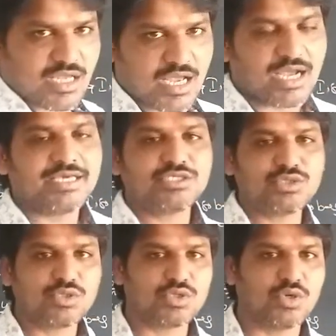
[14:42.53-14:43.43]

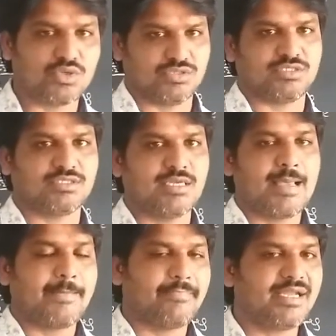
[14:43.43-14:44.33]
Isotones
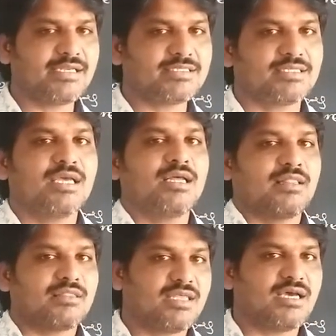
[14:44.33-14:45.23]
means
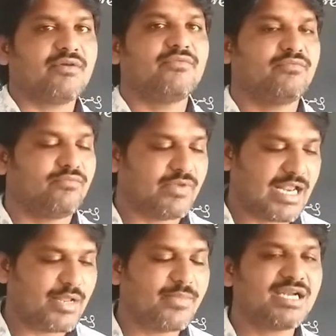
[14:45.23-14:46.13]
the
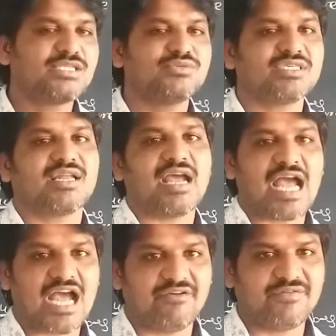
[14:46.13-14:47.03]
elements which are
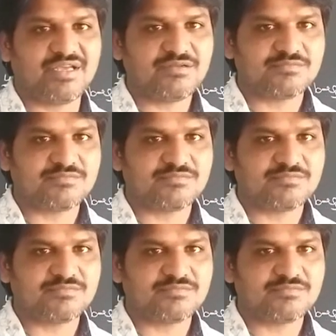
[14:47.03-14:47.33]
having